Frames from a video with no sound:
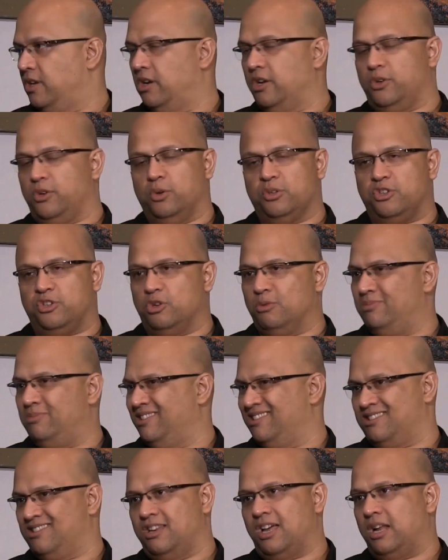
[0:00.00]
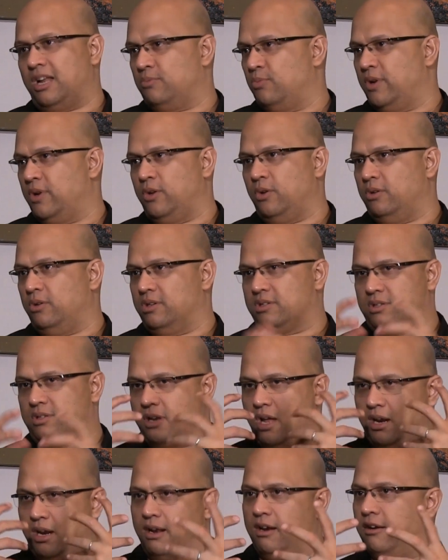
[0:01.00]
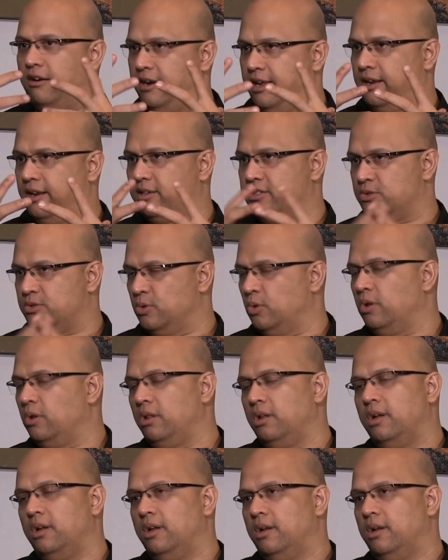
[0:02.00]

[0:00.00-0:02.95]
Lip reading: know, YouTube is not for you. It's not a learning tool.